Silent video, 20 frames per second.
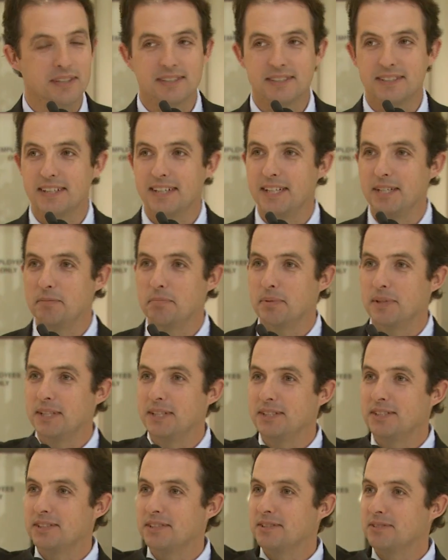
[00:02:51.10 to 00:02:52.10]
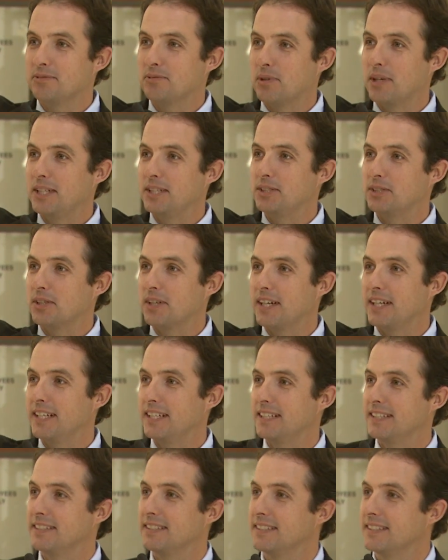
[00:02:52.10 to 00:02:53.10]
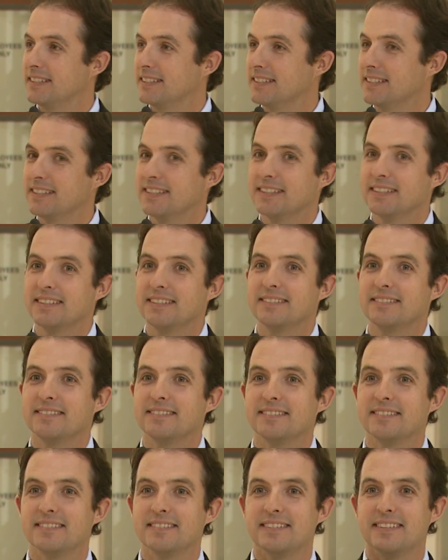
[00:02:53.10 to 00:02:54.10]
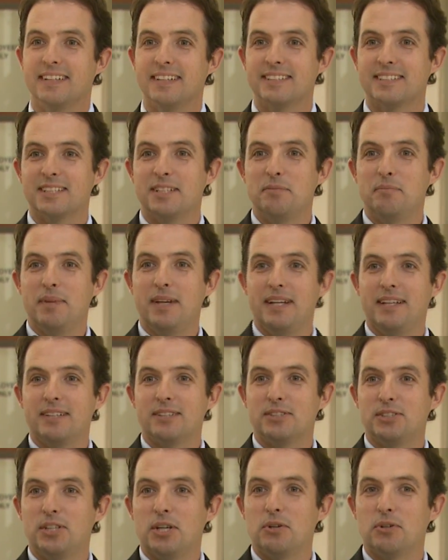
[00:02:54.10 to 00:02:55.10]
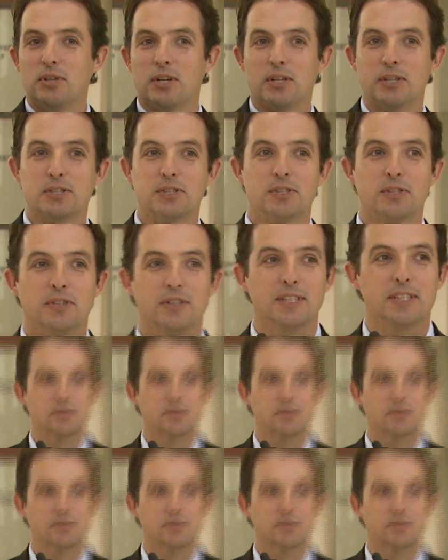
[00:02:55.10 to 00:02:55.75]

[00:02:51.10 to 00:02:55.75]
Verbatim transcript: of the city, please raise your hand. I see many. There's Joe Kirshner